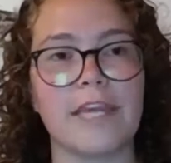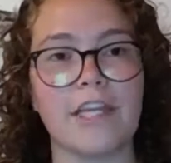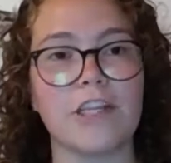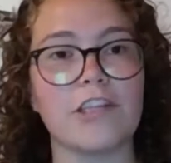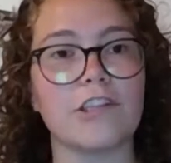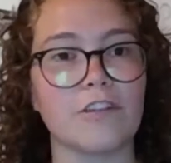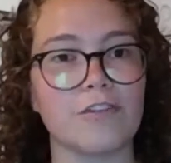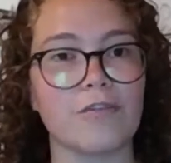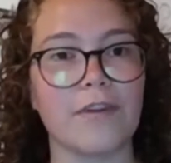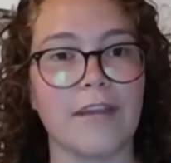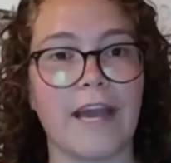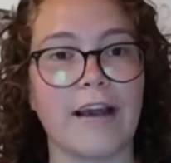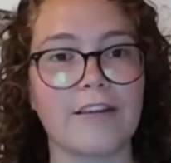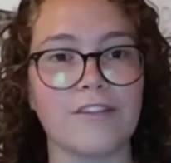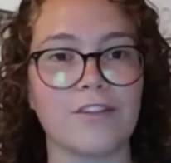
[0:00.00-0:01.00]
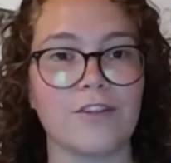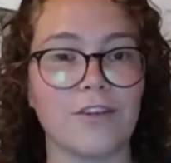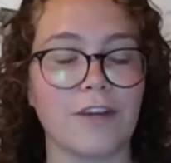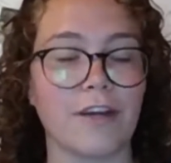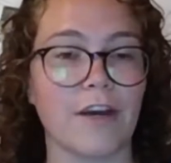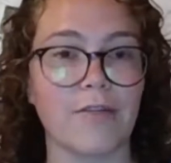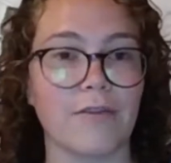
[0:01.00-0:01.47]
making sure to react to your
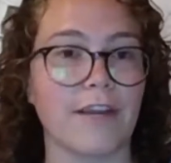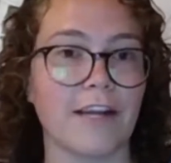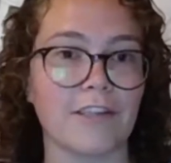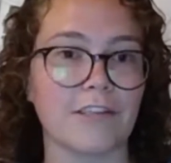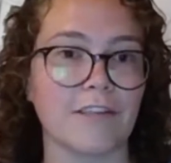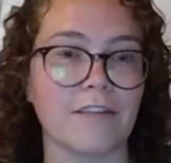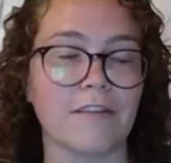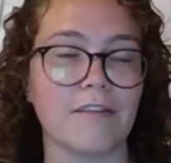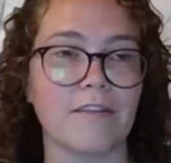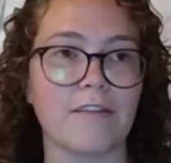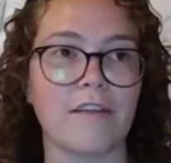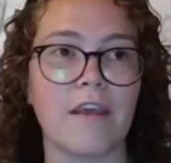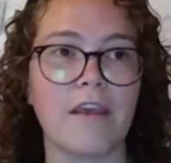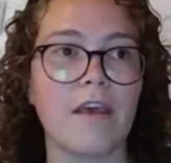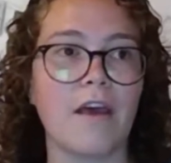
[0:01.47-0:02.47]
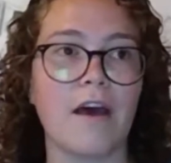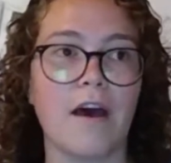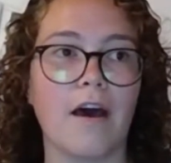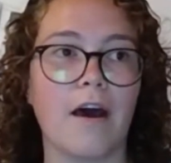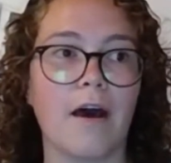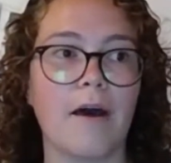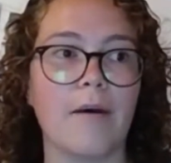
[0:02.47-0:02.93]
gut reactions.
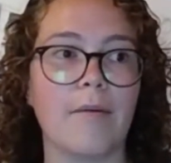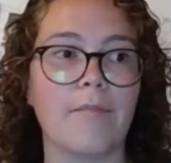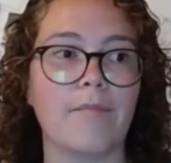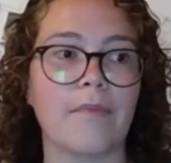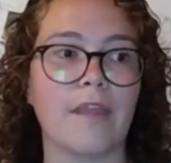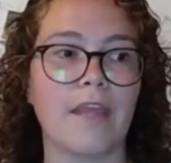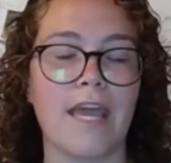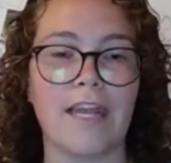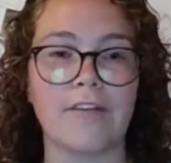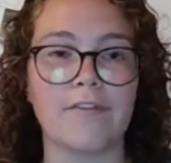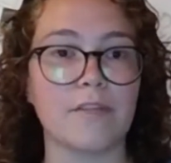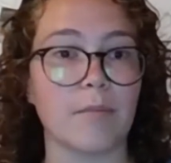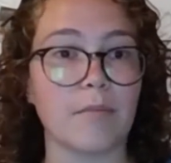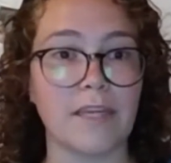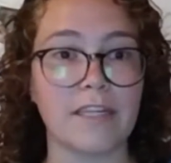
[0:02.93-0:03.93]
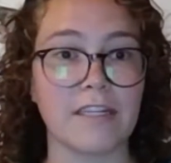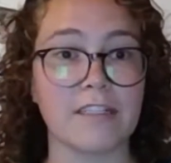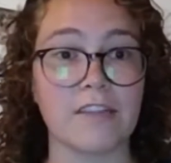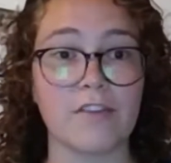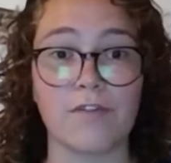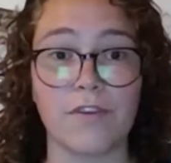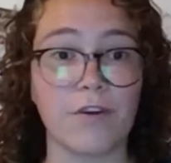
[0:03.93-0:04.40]
And if something
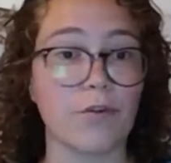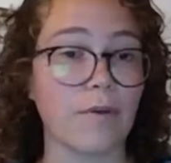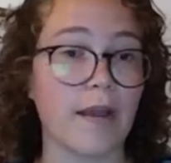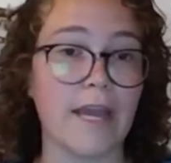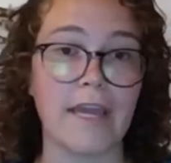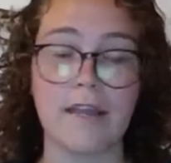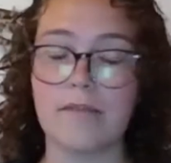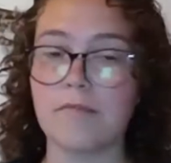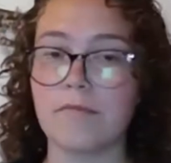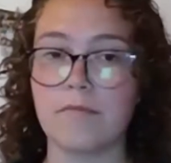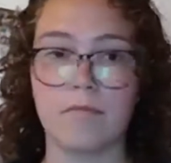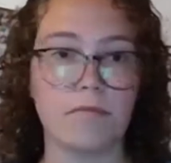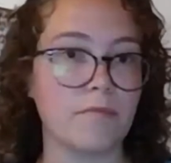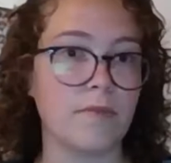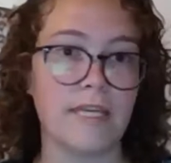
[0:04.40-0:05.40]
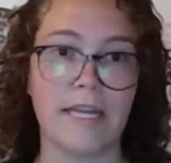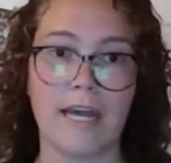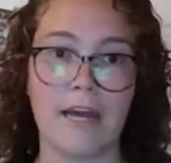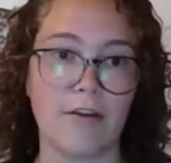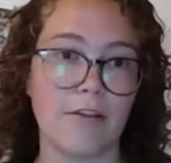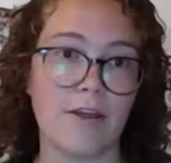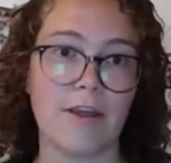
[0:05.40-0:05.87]
doesn't feel right, get
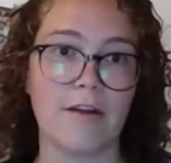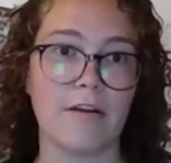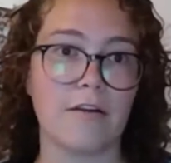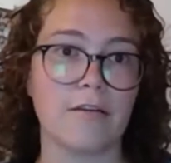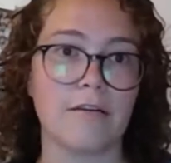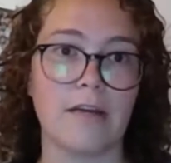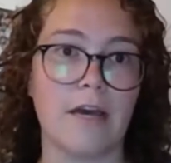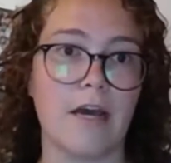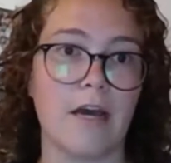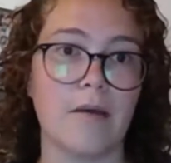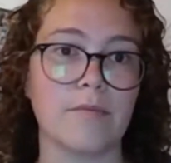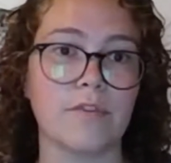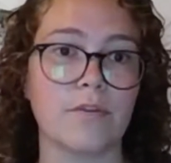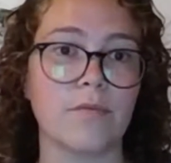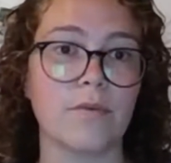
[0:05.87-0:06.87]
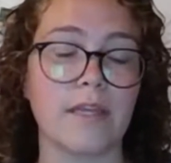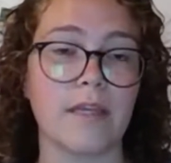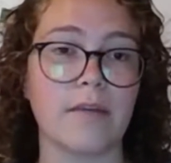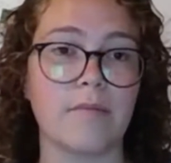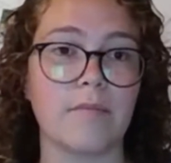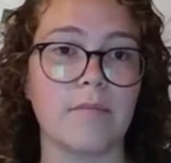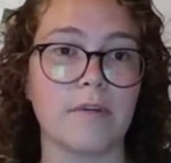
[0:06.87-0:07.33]
out of there. So
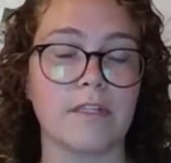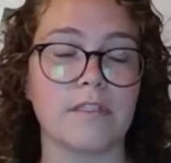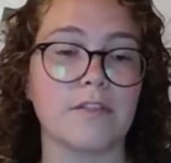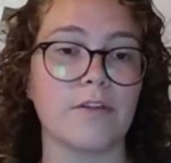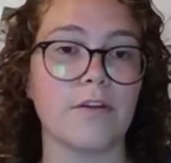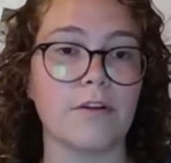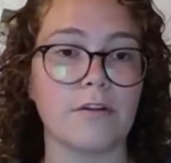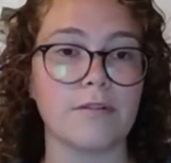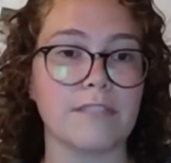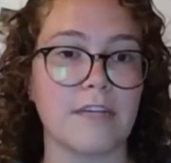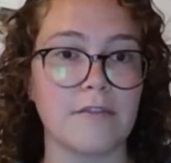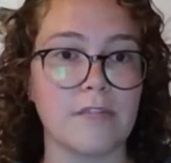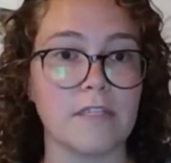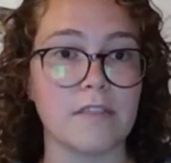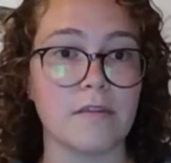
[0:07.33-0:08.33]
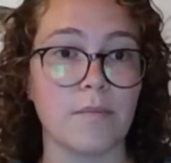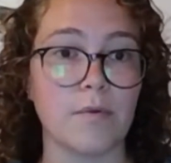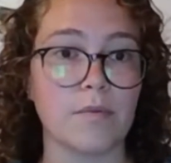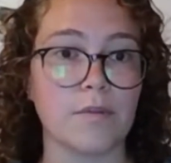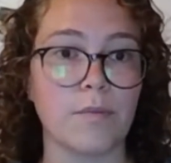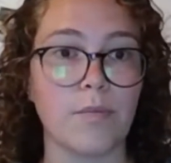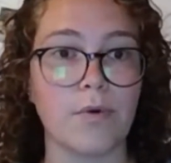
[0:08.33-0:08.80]
really, because your safety is the
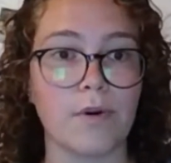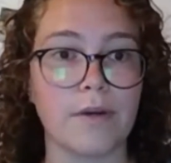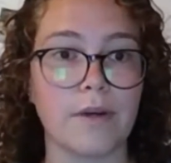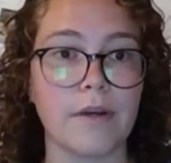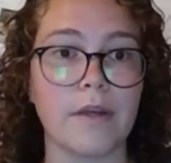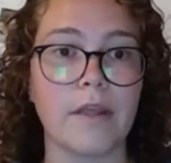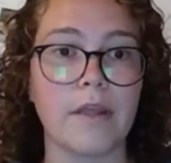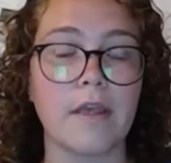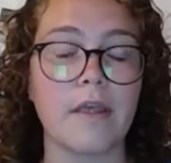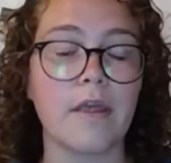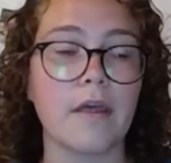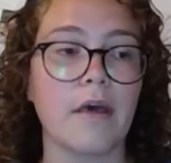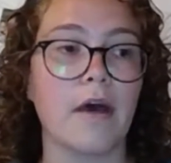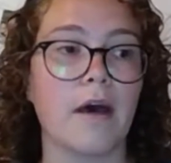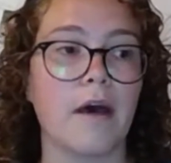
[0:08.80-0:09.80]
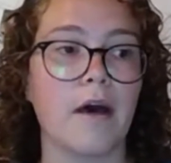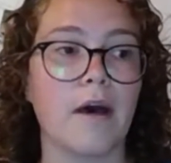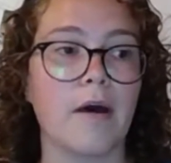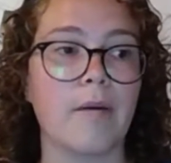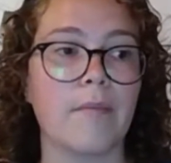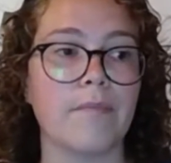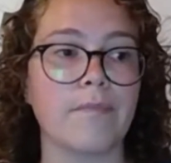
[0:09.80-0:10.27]
most important.
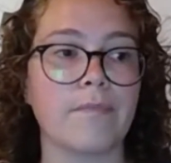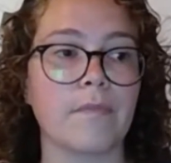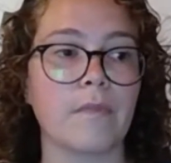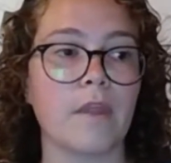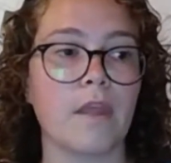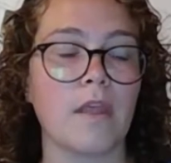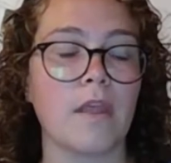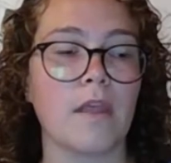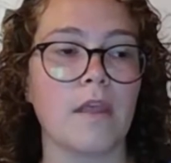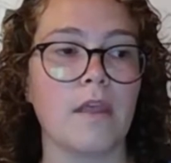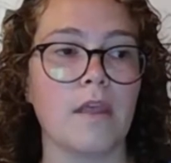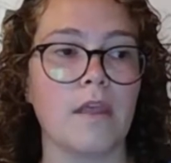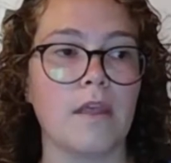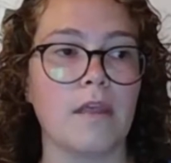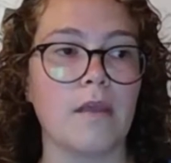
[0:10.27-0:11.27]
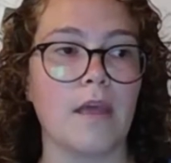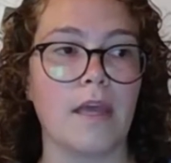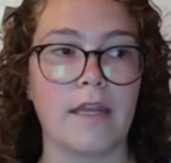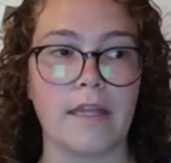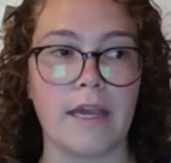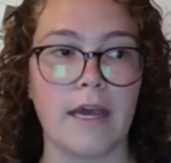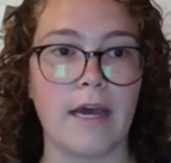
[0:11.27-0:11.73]
And
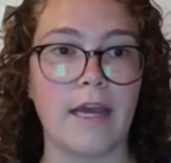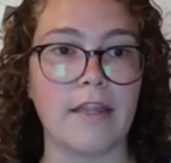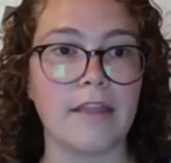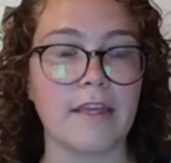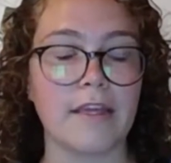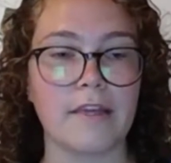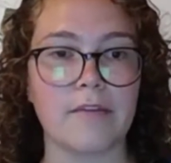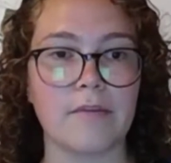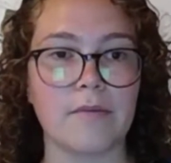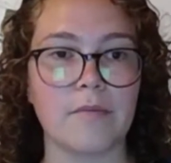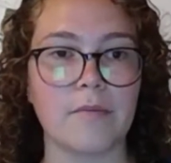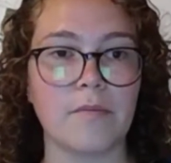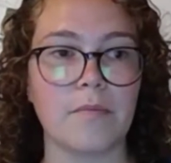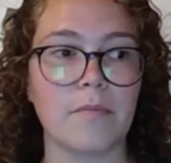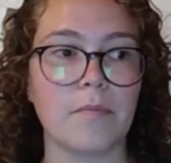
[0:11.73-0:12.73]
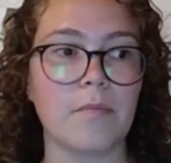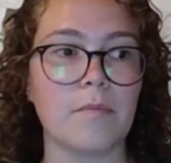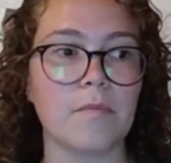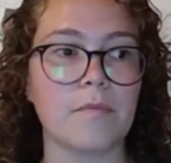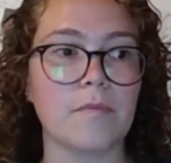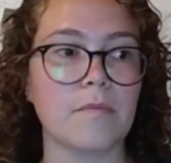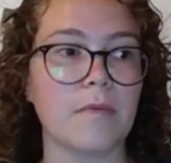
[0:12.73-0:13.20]
yeah, I think
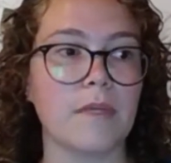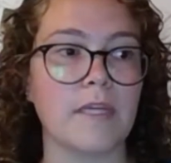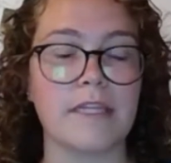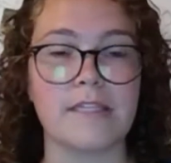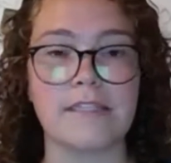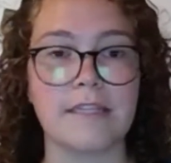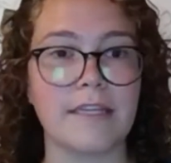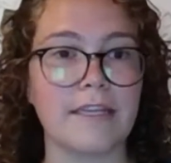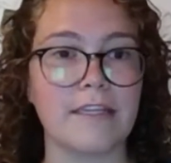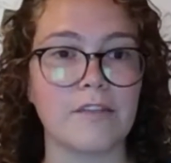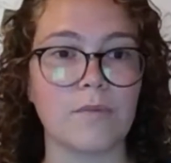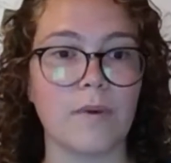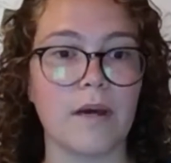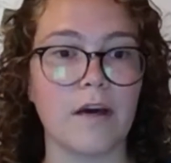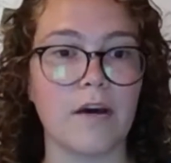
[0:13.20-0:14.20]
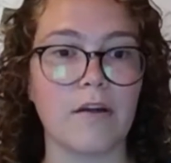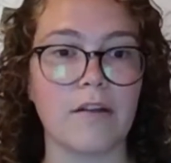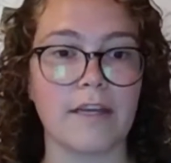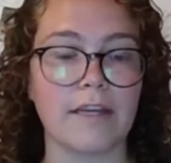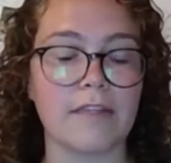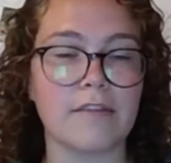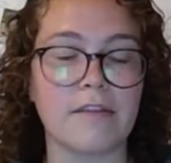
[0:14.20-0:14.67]
in the city as well,
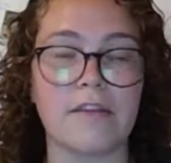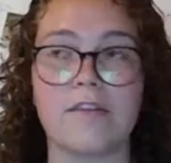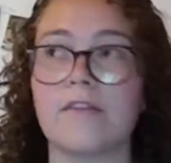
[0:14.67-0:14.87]
like it's